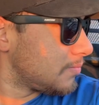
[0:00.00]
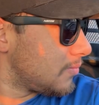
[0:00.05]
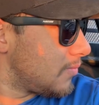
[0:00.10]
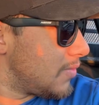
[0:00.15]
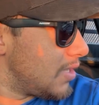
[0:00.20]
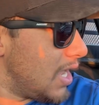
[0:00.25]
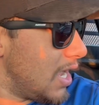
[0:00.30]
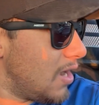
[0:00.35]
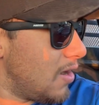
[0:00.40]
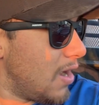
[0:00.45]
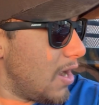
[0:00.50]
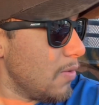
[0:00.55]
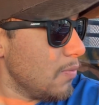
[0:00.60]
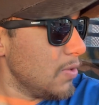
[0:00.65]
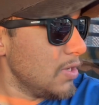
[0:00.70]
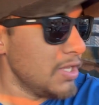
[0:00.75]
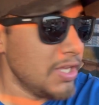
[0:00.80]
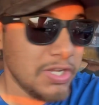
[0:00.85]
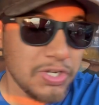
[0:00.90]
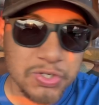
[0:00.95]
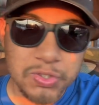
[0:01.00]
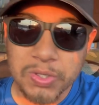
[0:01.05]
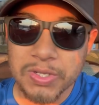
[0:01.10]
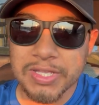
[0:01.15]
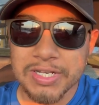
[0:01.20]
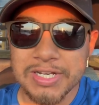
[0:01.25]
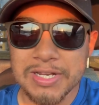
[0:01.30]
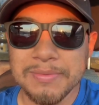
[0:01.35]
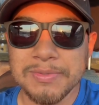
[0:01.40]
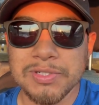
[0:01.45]
now, I really enjoy the
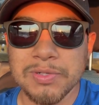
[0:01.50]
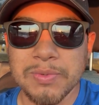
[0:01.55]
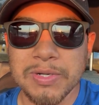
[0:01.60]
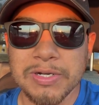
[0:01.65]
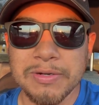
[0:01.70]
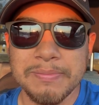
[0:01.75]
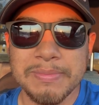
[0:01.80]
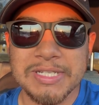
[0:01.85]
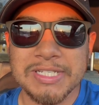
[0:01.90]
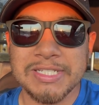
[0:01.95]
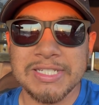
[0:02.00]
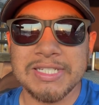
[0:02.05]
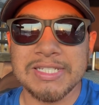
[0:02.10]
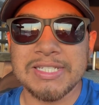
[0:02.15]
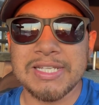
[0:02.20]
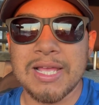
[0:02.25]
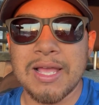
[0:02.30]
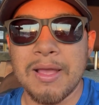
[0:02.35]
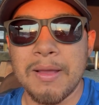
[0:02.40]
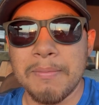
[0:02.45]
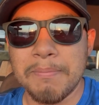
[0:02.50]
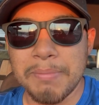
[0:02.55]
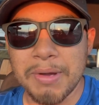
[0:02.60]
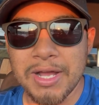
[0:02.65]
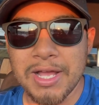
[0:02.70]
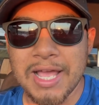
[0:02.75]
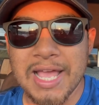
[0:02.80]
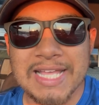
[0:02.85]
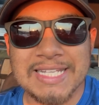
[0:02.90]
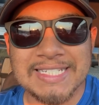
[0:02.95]
dumpster rental business,
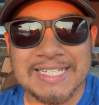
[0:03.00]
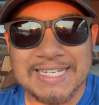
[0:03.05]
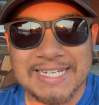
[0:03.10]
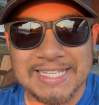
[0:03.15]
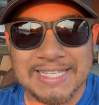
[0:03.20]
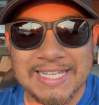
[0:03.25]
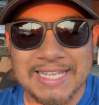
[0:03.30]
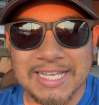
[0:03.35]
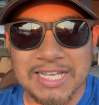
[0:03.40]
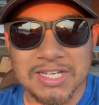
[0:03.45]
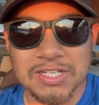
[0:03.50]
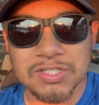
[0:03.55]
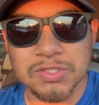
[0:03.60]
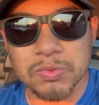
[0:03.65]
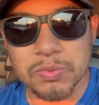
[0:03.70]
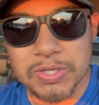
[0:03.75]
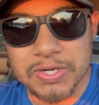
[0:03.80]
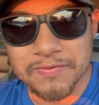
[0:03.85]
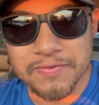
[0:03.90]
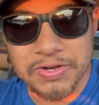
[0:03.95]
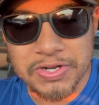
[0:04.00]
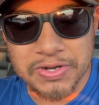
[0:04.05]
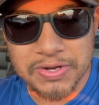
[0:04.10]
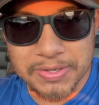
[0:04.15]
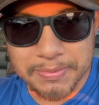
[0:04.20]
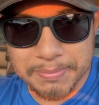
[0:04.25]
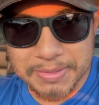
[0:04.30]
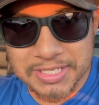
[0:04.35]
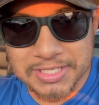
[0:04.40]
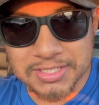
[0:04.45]
but as anything else, whenever you're in
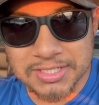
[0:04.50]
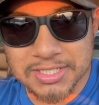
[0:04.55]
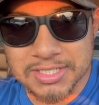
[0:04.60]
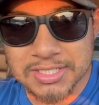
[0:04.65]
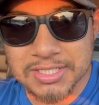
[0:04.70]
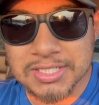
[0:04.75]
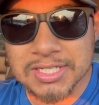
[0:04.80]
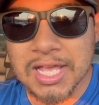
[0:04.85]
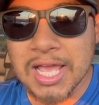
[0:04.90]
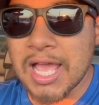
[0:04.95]
business,